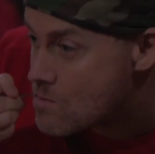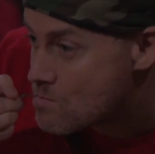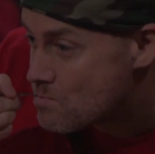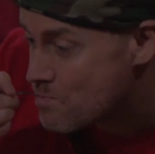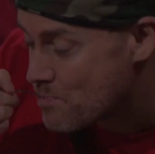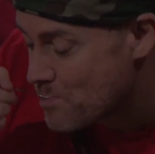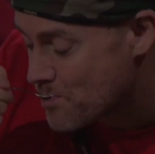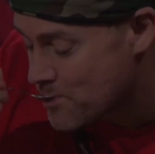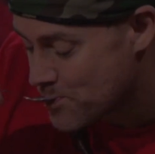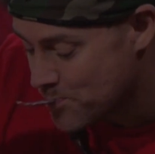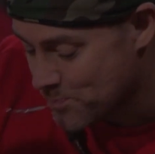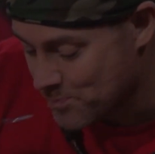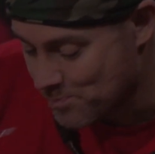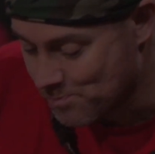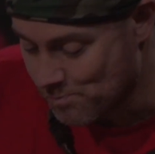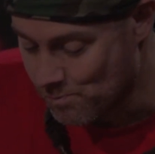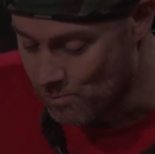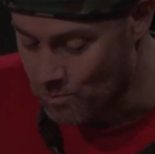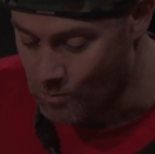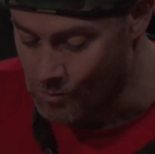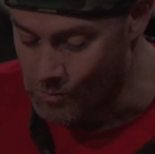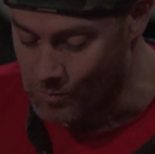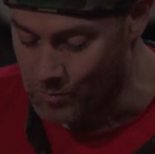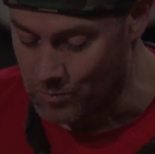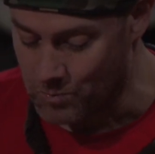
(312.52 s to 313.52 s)
I've never
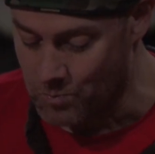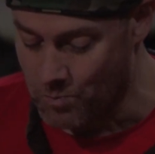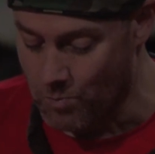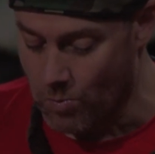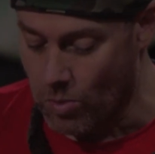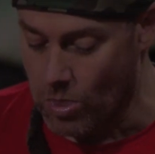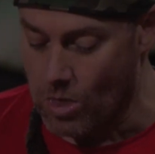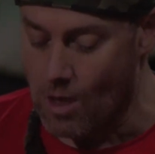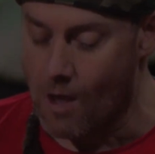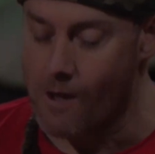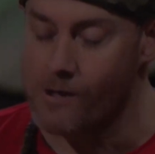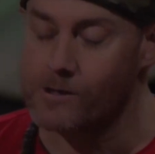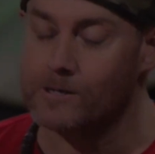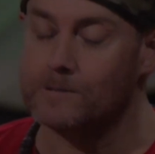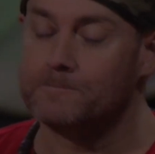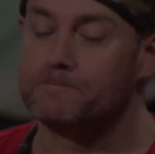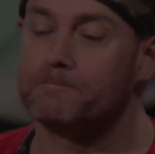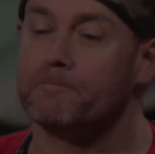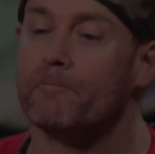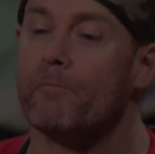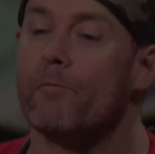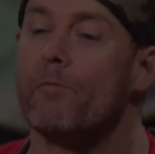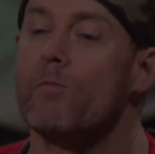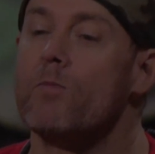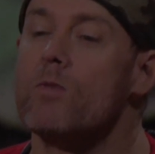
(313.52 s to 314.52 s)
seen someone so
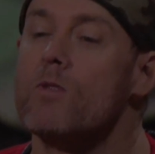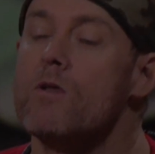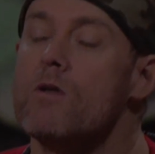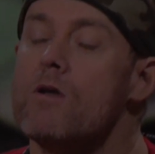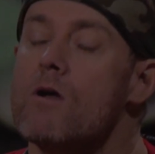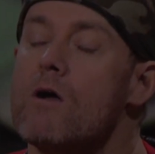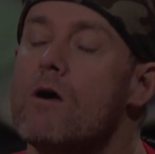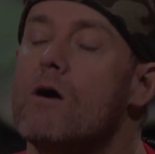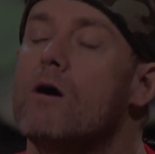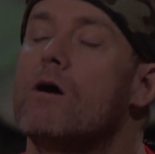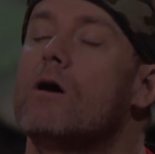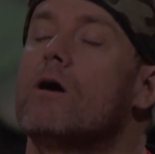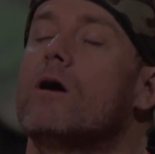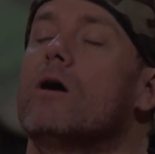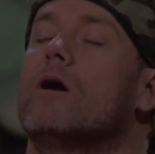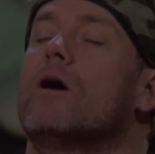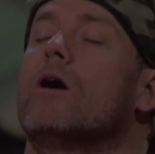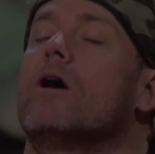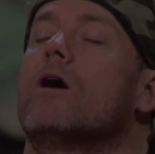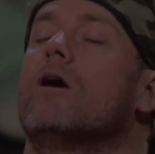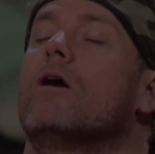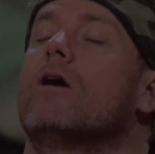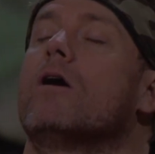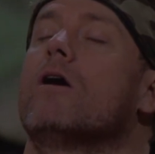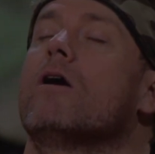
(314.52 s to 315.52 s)
happy.
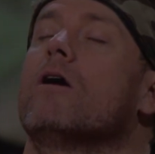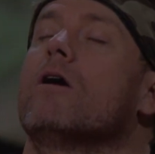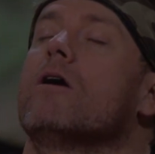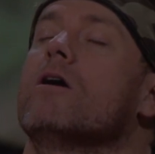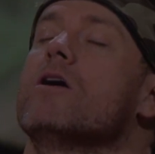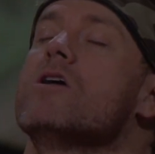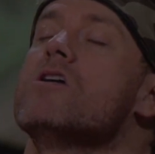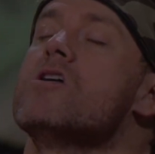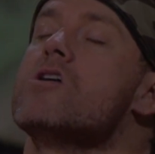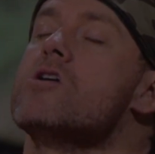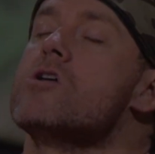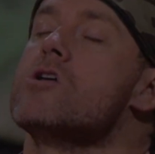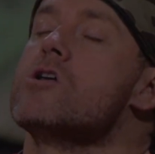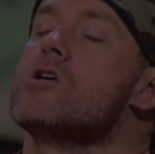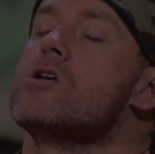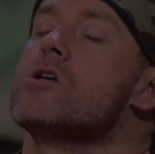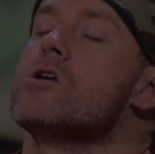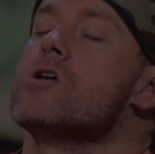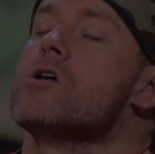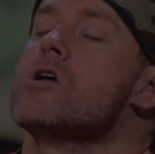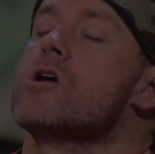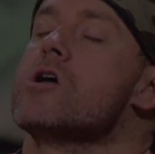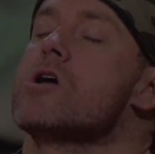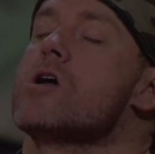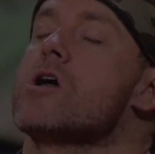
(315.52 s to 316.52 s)
Oh,
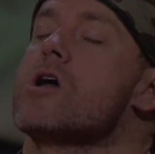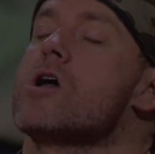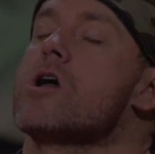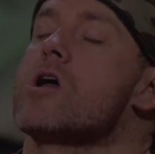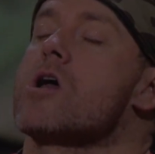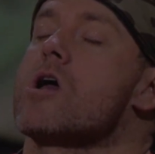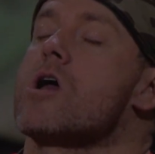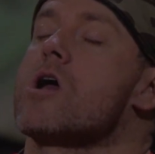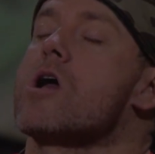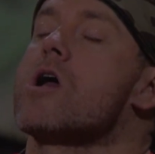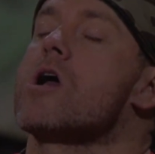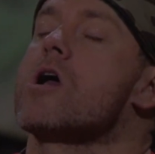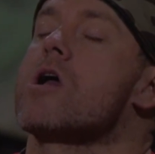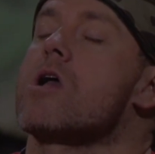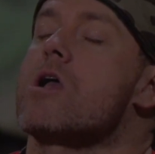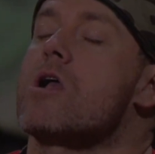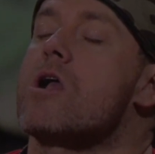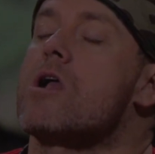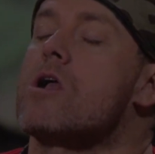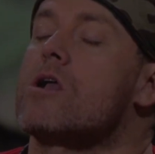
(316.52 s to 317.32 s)
yeah.